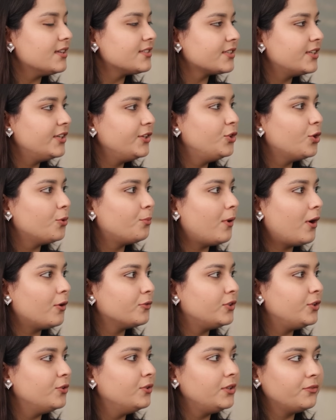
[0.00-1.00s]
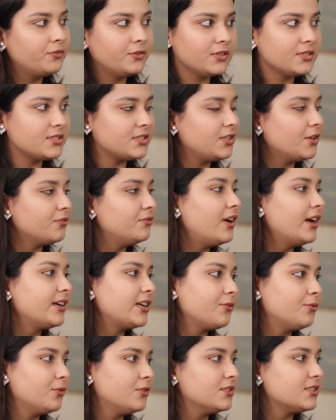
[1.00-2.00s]
asking you about the University of
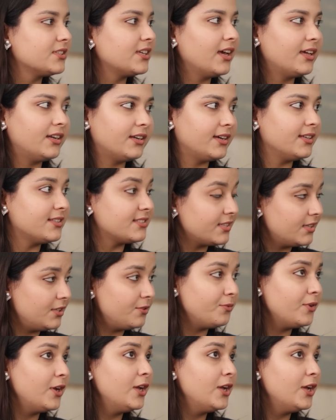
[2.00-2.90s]
Niagara Falls, Canada itself.